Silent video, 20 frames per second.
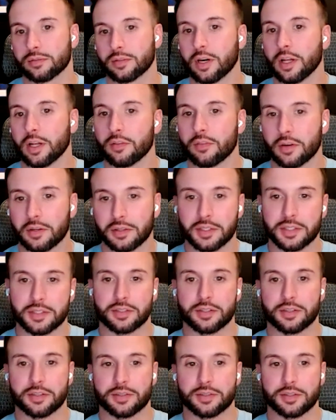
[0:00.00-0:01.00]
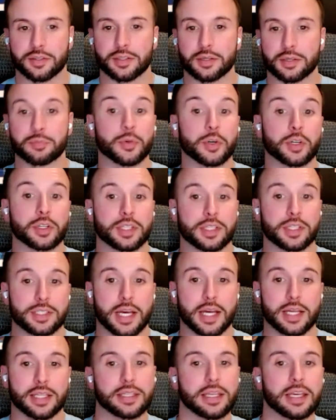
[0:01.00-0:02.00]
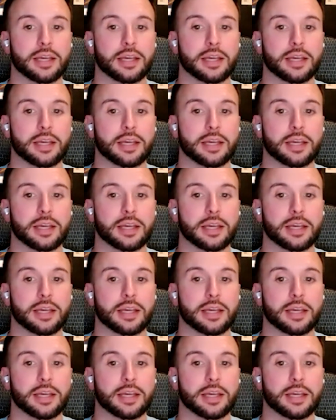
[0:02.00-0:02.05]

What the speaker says: all of our listeners is a book that's had an